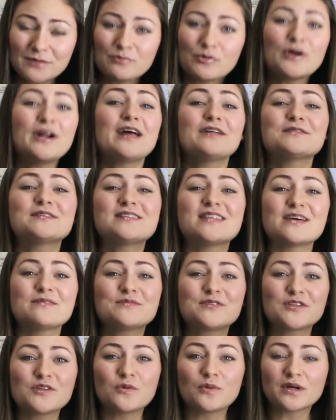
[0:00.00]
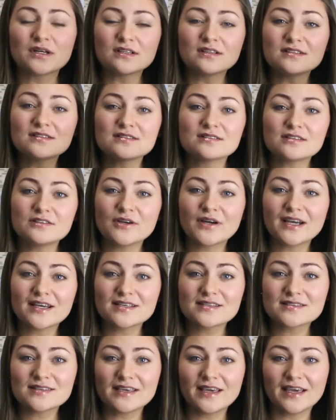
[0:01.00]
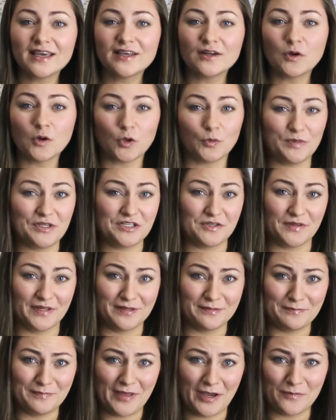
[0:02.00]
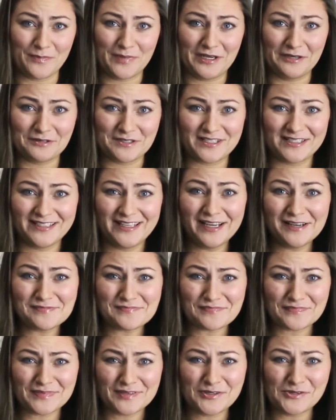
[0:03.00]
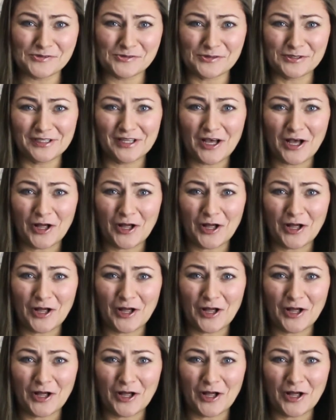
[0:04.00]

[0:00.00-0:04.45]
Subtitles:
pronounce them to the world and you guys can hold me to them. How about, yeah, cool.